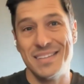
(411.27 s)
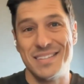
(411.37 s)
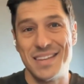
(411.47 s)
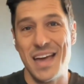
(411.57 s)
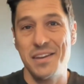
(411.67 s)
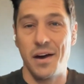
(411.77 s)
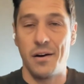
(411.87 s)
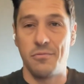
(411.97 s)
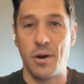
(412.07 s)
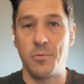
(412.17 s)
instead
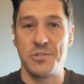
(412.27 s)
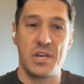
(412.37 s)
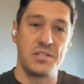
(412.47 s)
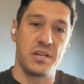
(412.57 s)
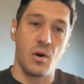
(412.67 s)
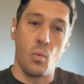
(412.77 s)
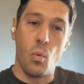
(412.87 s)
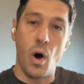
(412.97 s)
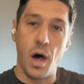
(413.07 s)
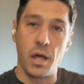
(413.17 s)
of representing a
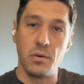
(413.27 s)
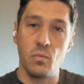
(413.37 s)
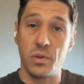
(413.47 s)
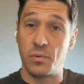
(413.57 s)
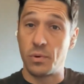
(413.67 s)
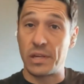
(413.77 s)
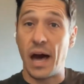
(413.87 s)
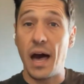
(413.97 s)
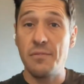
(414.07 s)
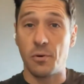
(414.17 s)
1 with a really
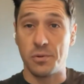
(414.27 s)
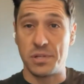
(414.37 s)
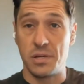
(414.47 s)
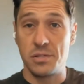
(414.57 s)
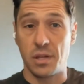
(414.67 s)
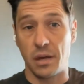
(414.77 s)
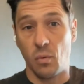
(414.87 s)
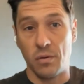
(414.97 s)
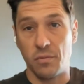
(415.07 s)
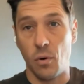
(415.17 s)
high voltage,
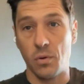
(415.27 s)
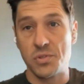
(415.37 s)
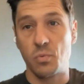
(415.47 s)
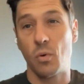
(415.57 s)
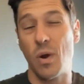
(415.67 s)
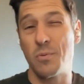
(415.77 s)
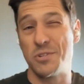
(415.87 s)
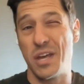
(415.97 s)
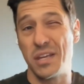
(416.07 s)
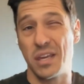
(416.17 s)
like 1 volts, we're
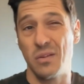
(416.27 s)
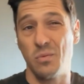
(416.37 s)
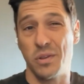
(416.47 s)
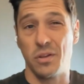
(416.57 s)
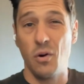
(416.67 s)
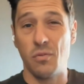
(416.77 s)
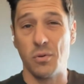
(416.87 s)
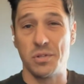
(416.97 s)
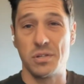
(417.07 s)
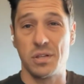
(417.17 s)
representing it with a low
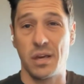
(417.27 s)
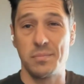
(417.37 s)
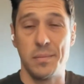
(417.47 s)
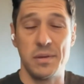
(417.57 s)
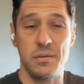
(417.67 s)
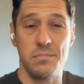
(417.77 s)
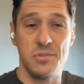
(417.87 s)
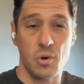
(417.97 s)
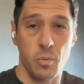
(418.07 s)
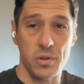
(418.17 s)
voltage, like maybe
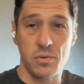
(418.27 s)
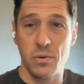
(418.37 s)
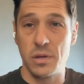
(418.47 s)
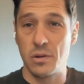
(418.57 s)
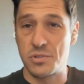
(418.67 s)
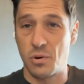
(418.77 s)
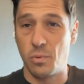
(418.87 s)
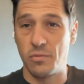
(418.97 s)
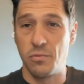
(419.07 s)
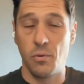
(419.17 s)
0.3 or
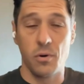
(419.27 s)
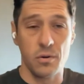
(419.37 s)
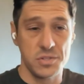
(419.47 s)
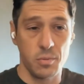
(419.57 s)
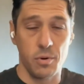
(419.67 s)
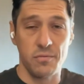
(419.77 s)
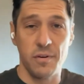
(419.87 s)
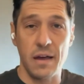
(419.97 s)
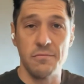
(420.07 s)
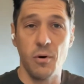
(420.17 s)
0.4 or
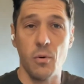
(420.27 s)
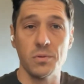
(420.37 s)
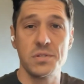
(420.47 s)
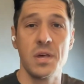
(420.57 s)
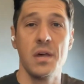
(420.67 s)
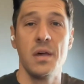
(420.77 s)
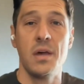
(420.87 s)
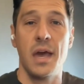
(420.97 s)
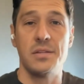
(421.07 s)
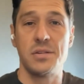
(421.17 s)
0.5 volts.
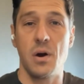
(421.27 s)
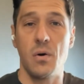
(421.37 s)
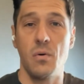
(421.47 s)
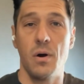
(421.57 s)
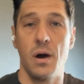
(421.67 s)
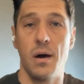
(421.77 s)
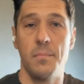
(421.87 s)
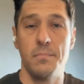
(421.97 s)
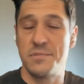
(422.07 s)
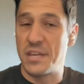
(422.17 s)
And so
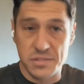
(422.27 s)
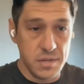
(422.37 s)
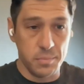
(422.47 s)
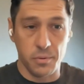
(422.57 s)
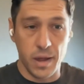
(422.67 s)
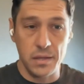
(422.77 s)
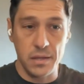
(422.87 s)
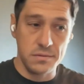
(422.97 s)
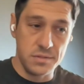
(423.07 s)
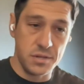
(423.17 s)
sounds simple, right?
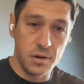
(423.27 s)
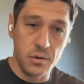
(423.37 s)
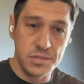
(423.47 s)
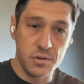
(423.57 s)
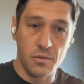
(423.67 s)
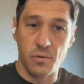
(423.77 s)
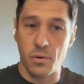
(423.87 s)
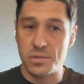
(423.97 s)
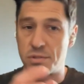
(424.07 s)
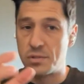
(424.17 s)
0 is 0
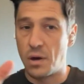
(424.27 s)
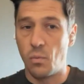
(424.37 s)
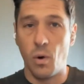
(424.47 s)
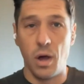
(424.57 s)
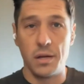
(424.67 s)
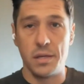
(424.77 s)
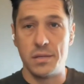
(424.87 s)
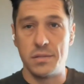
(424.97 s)
volts, a 1